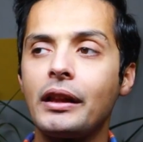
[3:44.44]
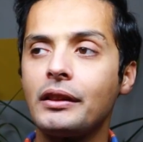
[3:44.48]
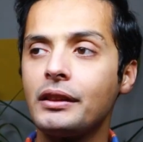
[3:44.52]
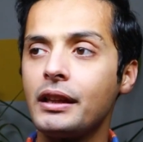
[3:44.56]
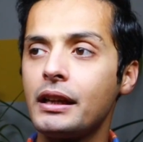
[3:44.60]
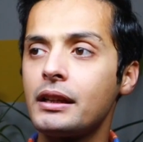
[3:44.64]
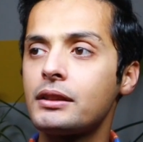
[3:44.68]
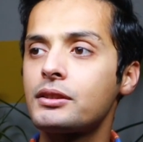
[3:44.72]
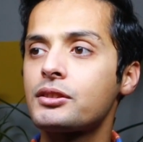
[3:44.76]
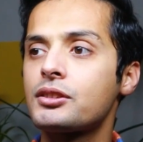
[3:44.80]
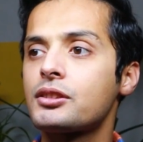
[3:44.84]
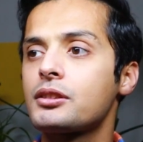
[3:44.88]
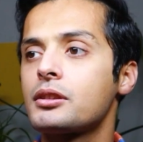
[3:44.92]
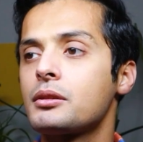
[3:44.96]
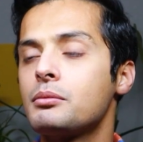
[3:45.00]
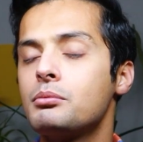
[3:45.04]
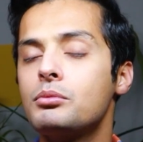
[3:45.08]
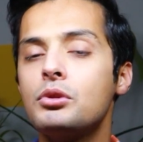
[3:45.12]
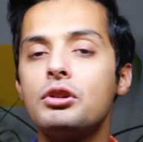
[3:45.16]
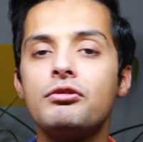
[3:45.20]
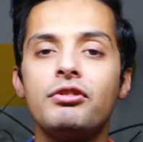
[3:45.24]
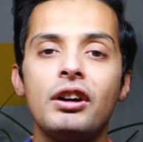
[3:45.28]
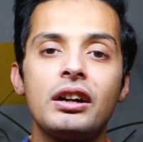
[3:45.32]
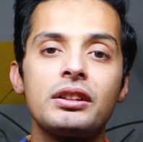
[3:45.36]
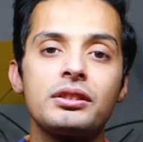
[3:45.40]
right, let's
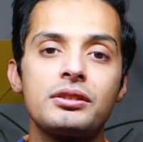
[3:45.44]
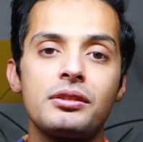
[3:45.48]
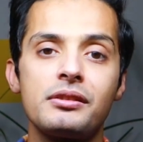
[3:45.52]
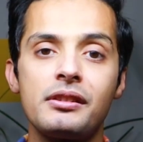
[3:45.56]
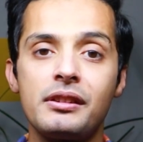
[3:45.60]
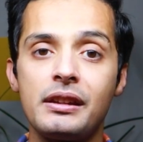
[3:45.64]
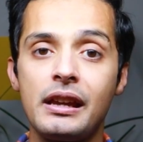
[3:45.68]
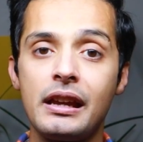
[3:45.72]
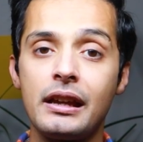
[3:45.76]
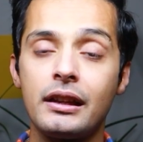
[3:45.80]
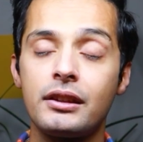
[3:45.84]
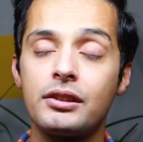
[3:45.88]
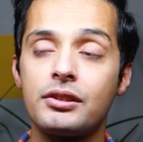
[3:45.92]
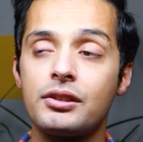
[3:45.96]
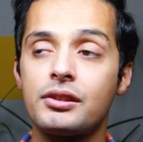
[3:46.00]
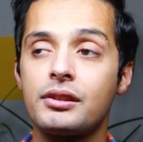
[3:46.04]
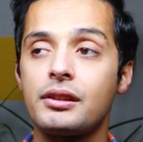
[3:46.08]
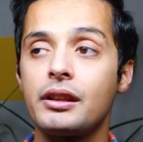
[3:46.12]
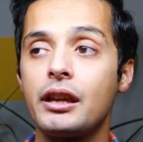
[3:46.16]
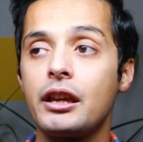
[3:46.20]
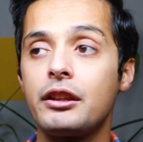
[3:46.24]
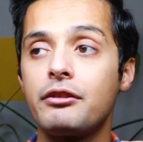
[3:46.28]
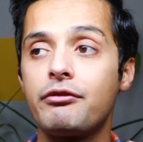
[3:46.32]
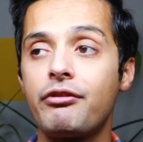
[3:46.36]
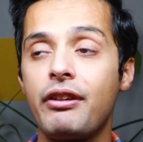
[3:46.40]
move on to the
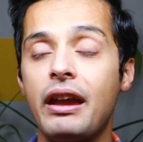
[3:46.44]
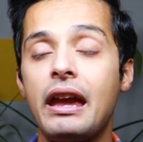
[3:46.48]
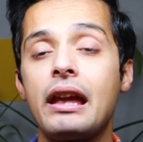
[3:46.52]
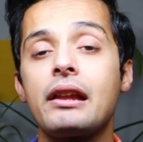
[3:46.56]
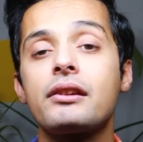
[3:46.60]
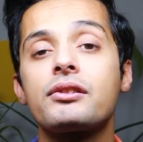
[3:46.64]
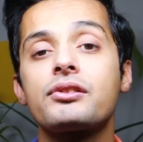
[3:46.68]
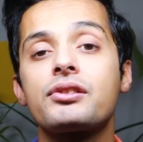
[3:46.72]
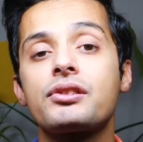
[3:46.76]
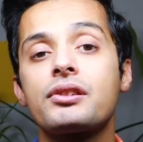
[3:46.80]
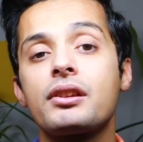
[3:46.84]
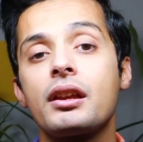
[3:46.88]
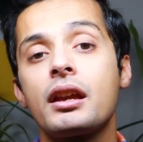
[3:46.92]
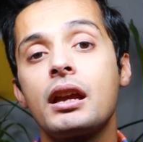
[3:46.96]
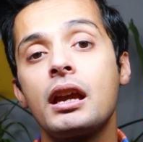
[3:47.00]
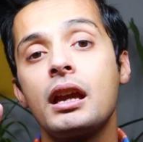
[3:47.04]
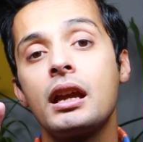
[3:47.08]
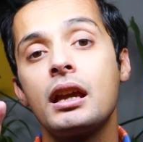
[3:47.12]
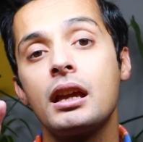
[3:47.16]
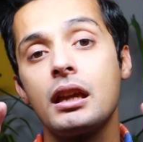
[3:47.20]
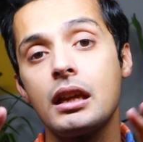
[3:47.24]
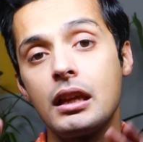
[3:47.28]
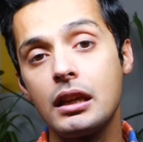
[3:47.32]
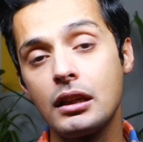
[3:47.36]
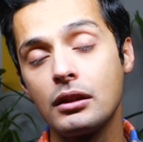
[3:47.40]
next advanced
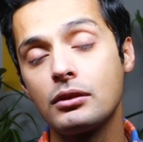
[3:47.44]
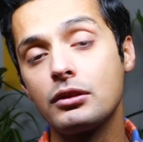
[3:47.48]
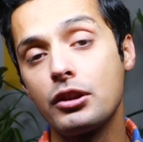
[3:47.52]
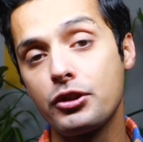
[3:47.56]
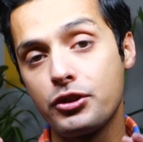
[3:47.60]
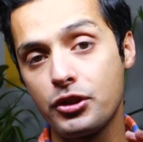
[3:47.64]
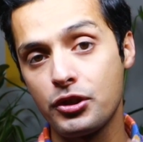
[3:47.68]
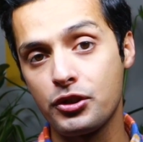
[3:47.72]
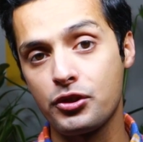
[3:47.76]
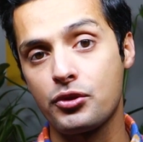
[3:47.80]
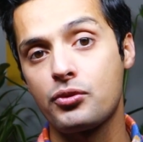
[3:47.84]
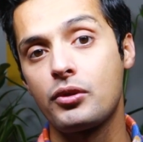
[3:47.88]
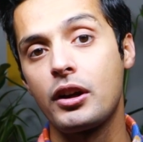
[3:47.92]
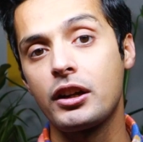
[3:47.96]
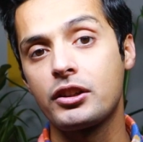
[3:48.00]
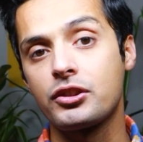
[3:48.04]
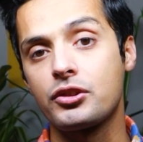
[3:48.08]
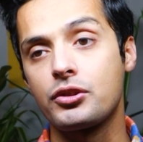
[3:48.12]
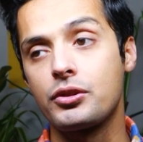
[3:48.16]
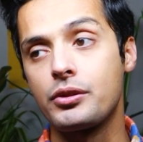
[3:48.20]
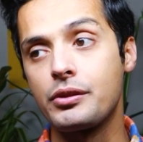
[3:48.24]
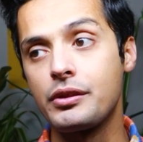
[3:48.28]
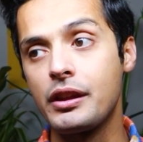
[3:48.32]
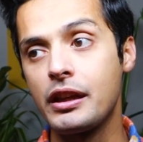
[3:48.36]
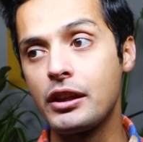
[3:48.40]
English
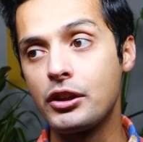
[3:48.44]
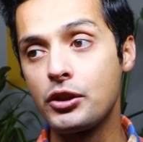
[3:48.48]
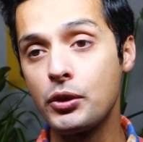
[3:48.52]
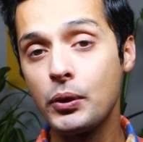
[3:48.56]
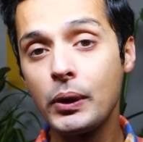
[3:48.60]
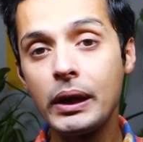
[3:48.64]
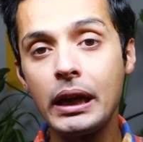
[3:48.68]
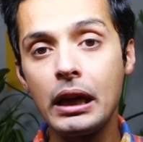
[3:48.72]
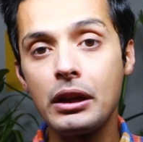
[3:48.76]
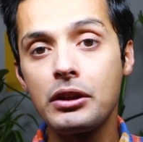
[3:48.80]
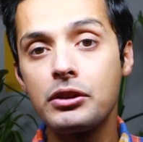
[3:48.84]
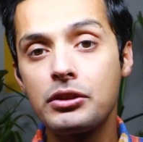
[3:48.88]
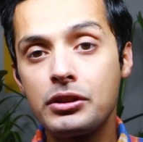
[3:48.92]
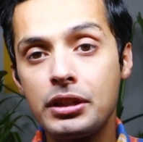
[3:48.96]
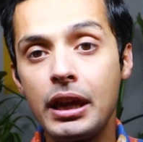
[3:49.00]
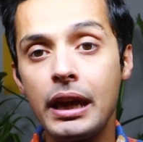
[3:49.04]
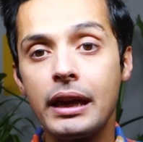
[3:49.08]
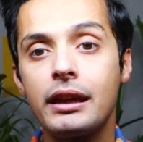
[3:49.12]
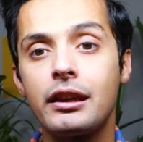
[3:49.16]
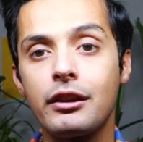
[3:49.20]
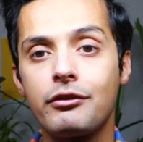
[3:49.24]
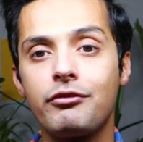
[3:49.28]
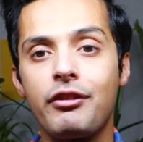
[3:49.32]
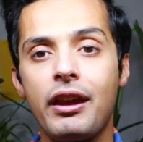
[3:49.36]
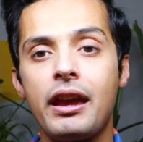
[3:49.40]
structure that you can
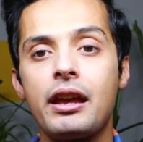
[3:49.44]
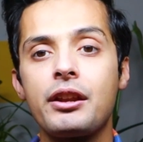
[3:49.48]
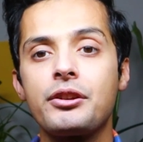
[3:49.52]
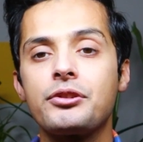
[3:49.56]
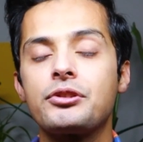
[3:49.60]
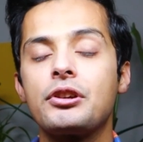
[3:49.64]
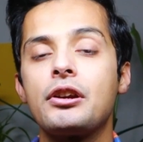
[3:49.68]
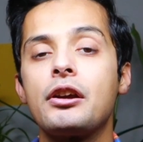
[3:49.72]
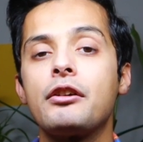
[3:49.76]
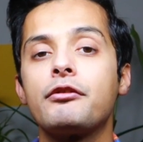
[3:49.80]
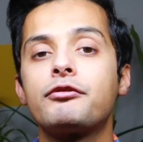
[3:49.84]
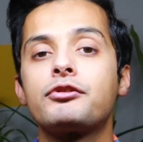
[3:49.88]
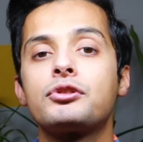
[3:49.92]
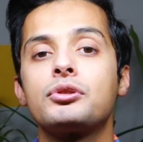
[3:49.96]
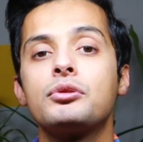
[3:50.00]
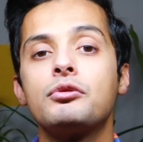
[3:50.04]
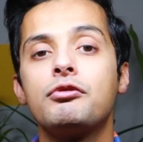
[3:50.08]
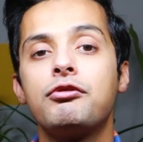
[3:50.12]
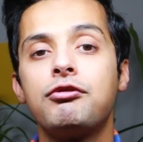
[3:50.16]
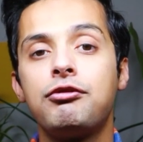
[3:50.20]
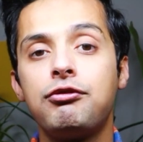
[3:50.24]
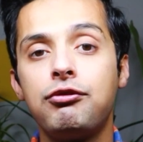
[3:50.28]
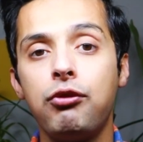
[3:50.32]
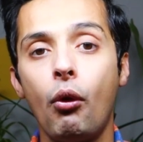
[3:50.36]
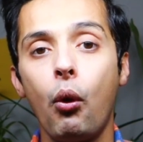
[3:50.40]
take advantage of to
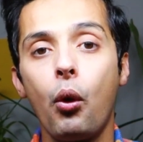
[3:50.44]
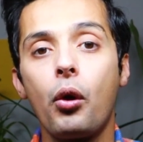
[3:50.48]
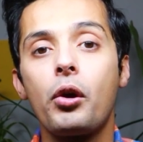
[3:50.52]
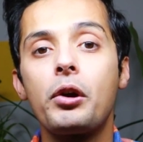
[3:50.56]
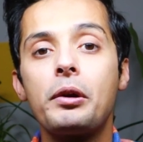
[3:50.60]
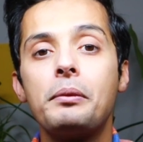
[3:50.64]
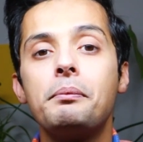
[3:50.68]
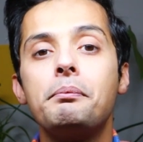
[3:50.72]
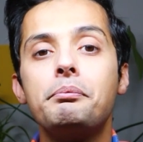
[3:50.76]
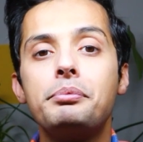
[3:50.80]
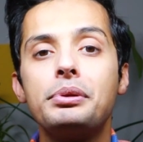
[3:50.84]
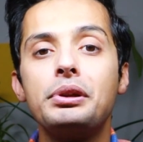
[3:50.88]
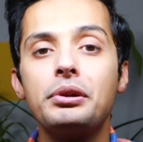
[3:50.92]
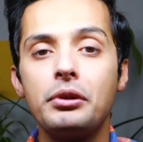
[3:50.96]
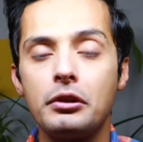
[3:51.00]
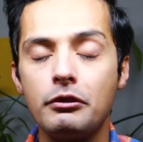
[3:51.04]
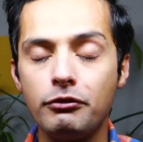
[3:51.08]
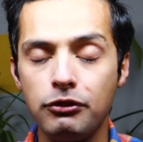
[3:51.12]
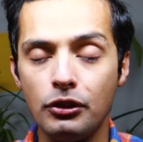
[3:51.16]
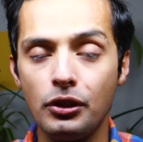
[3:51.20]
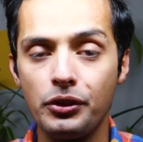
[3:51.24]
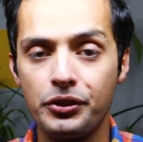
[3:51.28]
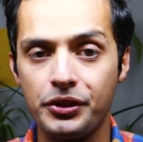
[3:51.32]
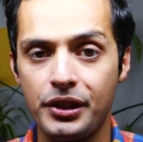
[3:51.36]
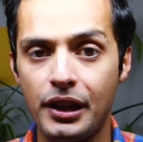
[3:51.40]
form
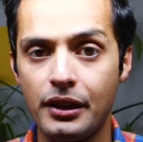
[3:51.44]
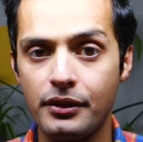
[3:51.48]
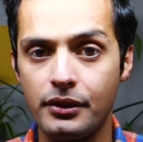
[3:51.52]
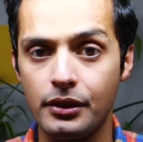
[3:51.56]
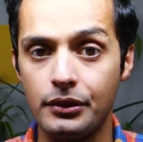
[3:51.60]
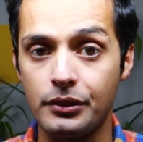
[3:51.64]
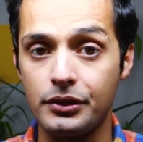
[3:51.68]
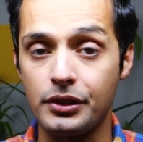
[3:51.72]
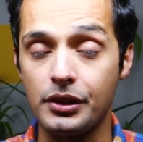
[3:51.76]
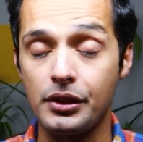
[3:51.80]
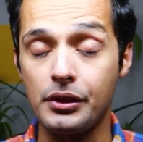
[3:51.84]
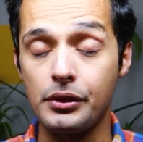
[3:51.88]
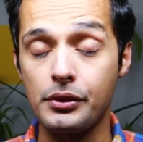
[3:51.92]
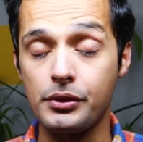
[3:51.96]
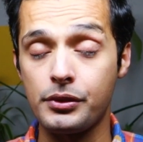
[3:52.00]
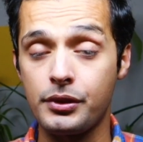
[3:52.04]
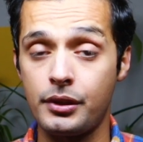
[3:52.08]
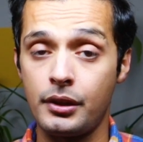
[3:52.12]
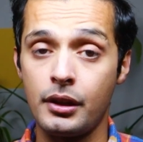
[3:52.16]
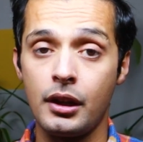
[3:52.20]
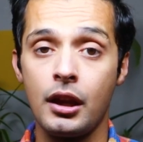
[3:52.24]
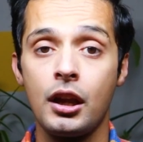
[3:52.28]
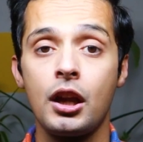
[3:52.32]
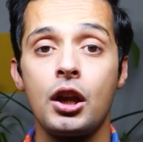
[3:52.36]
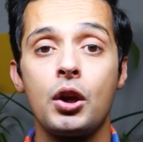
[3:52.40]
beautiful
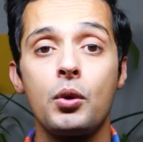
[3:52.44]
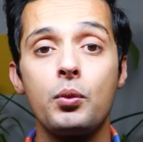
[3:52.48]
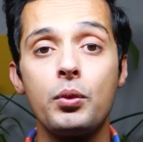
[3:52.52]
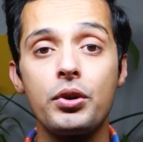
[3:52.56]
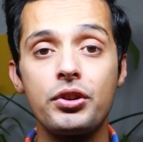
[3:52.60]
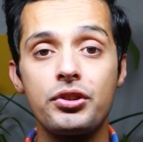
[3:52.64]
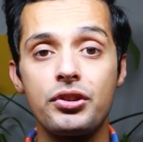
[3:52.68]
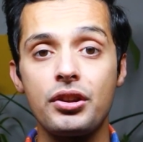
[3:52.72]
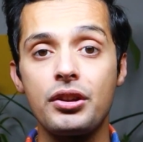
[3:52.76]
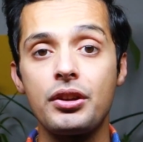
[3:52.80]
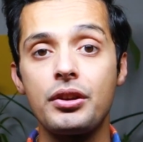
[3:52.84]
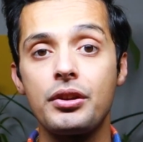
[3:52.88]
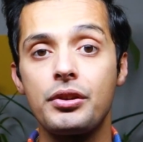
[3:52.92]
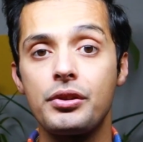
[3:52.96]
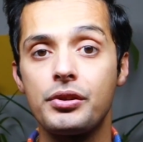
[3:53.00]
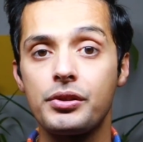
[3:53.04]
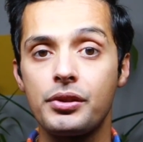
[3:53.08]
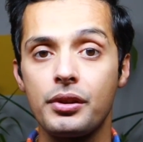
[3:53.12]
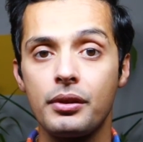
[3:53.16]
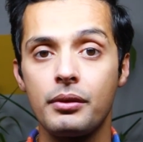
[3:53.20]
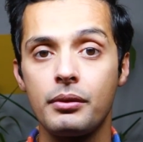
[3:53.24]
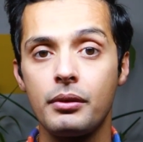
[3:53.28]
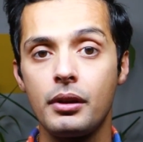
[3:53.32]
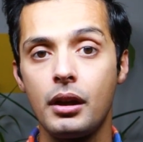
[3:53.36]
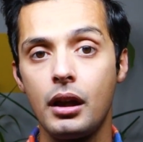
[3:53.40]
sentences, which
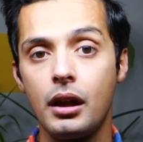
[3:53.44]
is